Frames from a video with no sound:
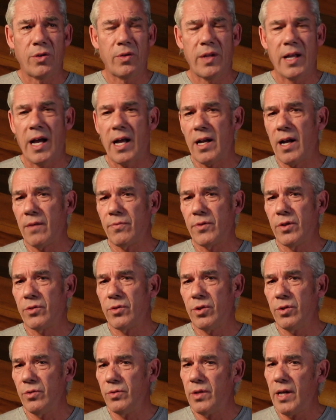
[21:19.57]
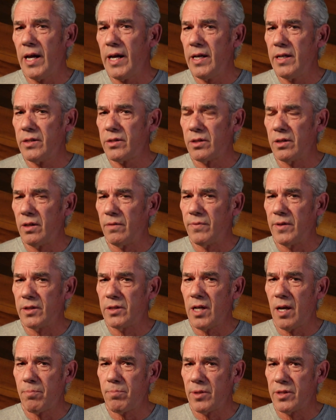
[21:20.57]
that after 2 days of a
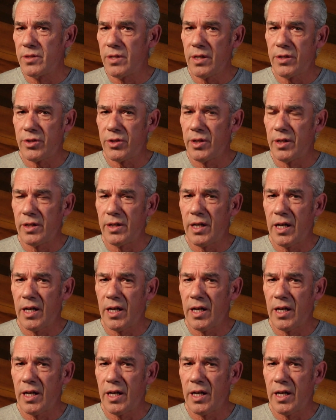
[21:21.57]
deposition